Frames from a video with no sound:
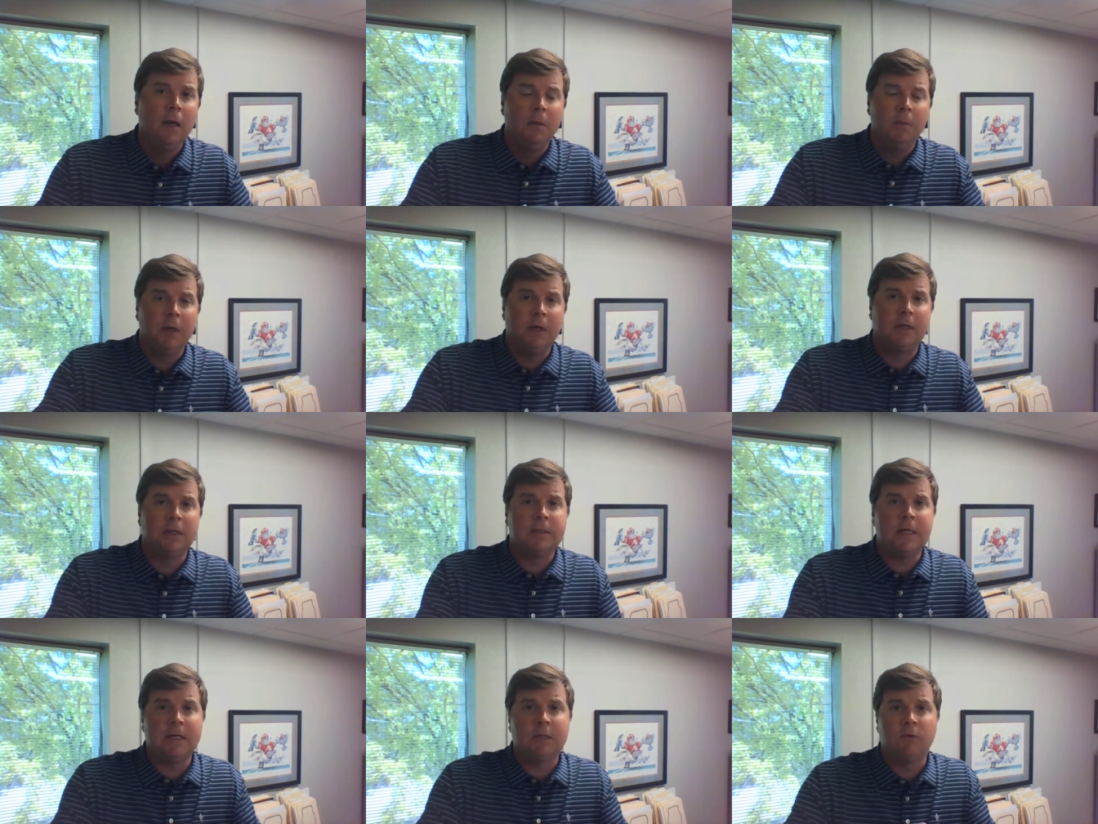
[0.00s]

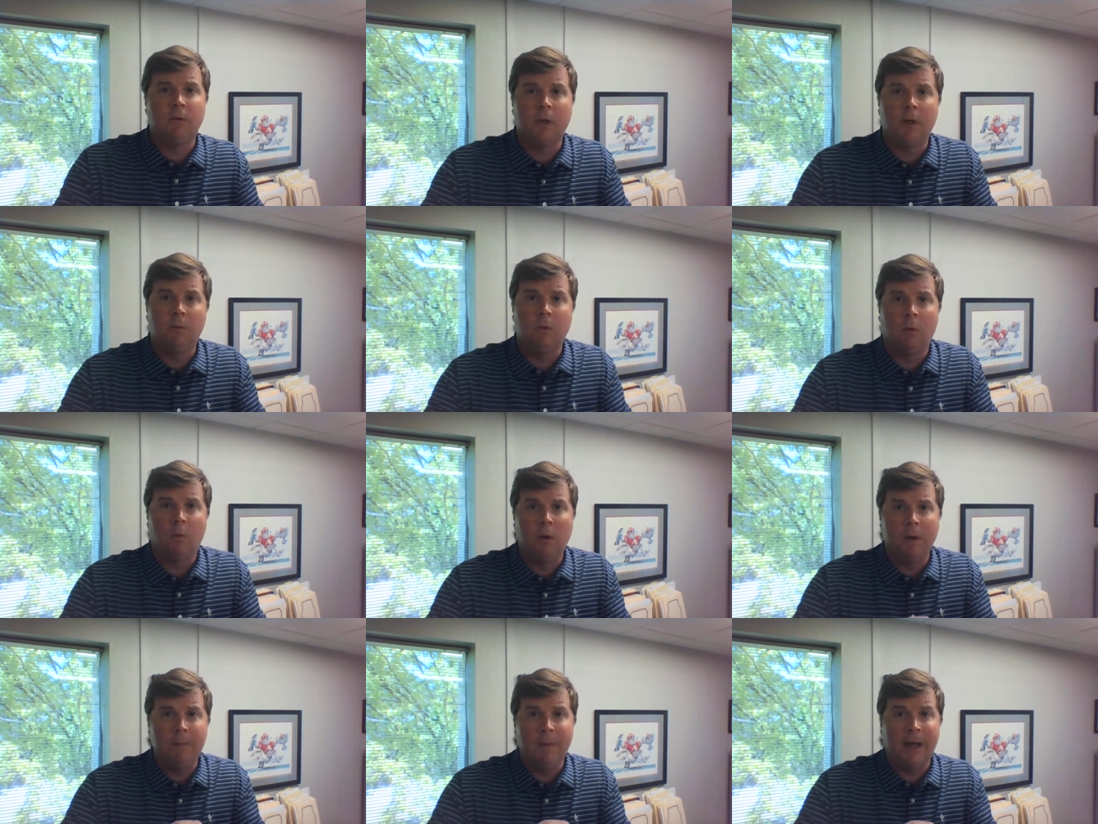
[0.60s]
Because that's really where
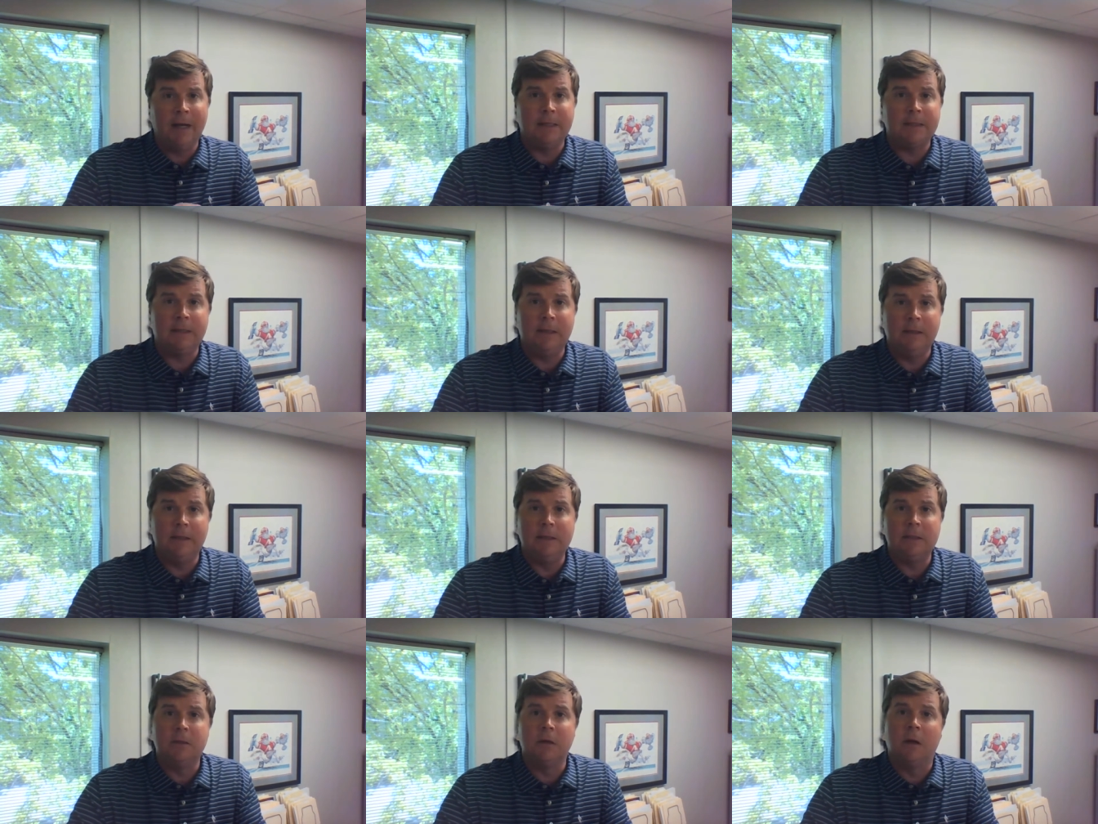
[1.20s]
we might see
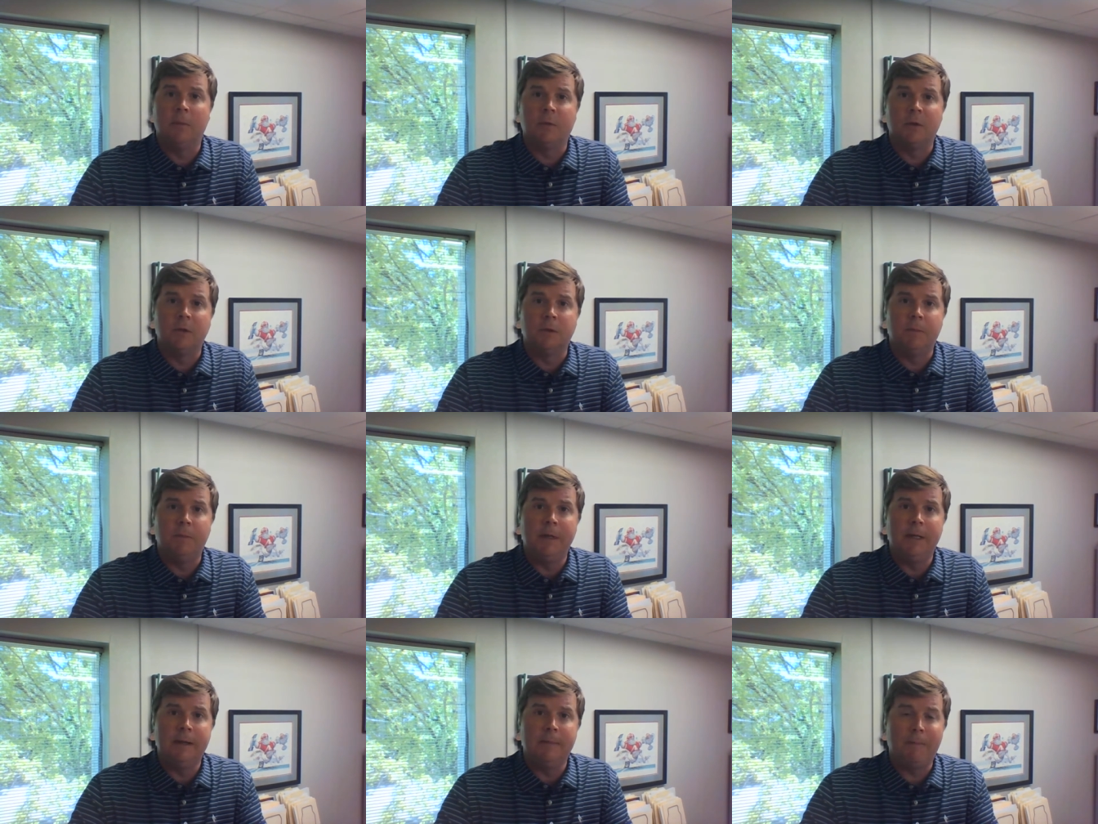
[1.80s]
these numbers
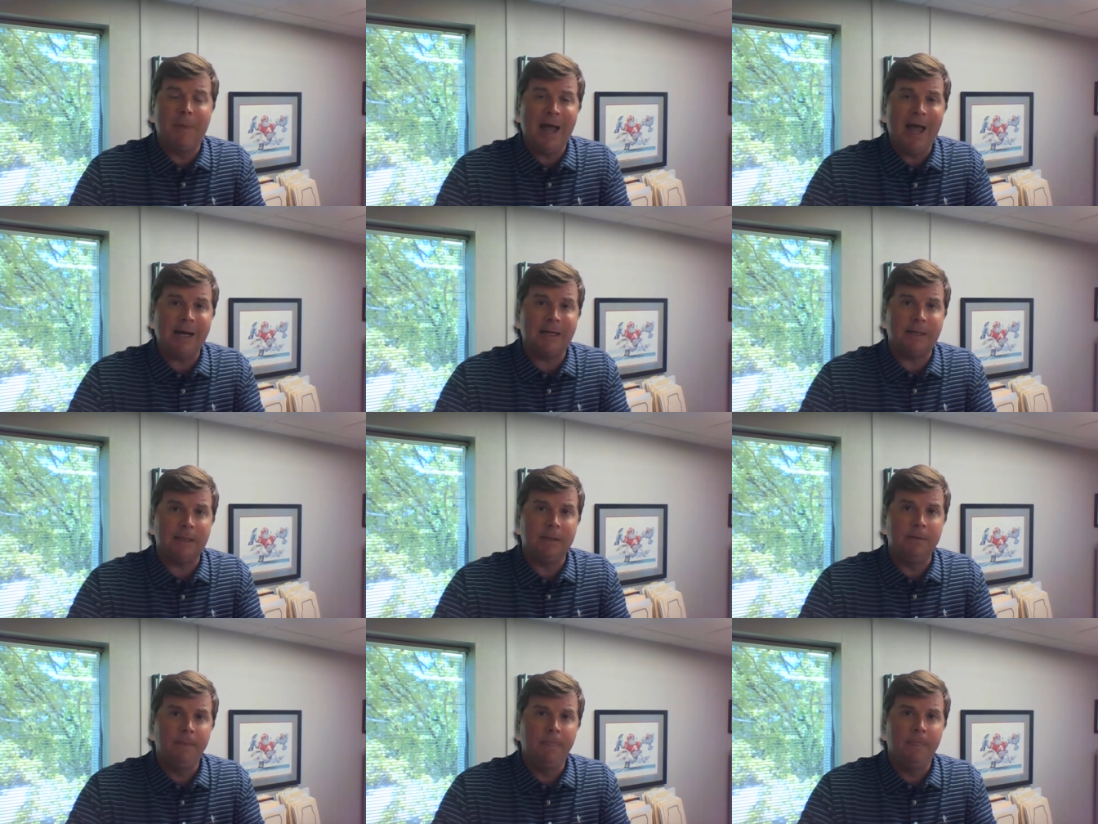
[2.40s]
be impacted.